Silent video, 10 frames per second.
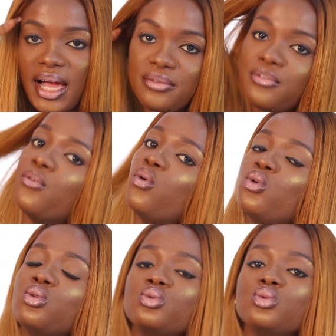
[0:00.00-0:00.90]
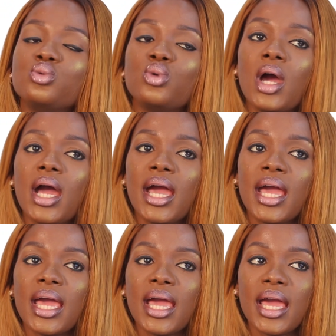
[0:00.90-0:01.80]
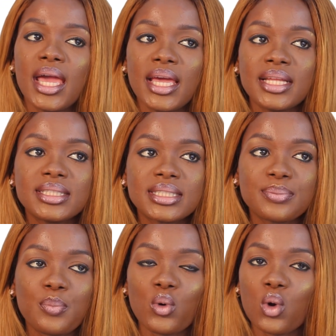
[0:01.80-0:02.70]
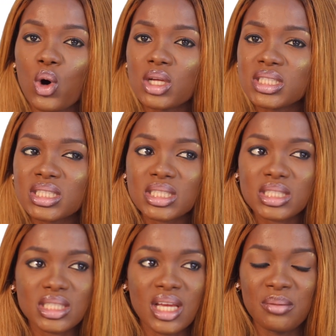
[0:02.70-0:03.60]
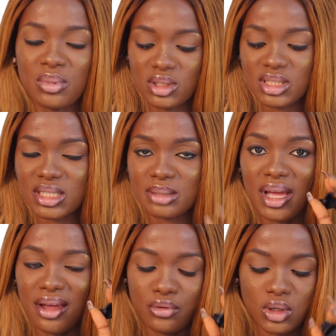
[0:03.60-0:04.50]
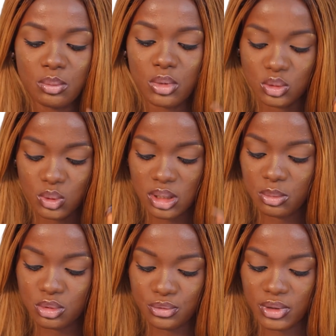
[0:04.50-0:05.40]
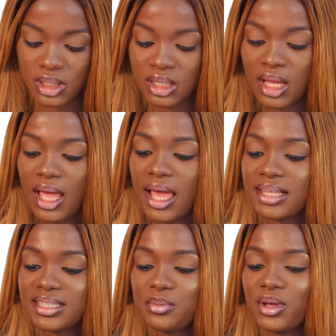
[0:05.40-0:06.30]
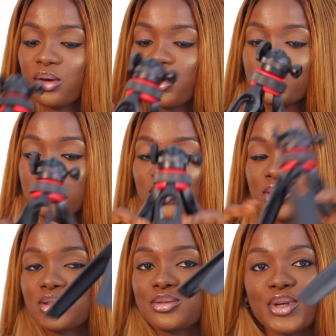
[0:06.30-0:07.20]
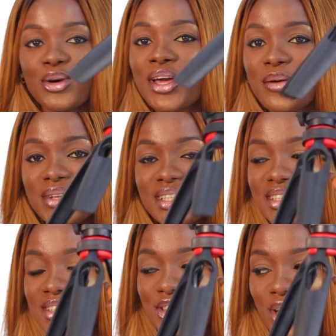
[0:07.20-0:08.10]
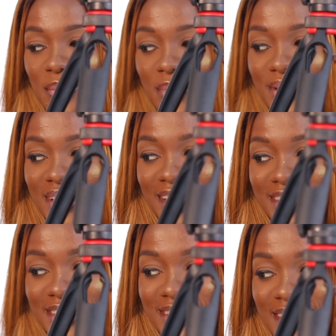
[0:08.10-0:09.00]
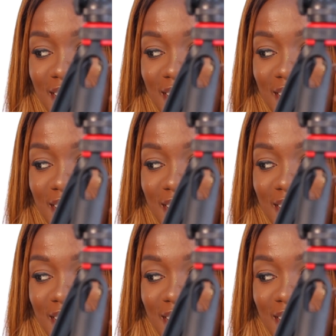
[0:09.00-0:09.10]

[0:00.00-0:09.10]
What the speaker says: iPhone 8 Plus, the 8 Plus, yes, my iPhone 8 Plus was able to fit in. I said we are going to just be okay with this tripod like this.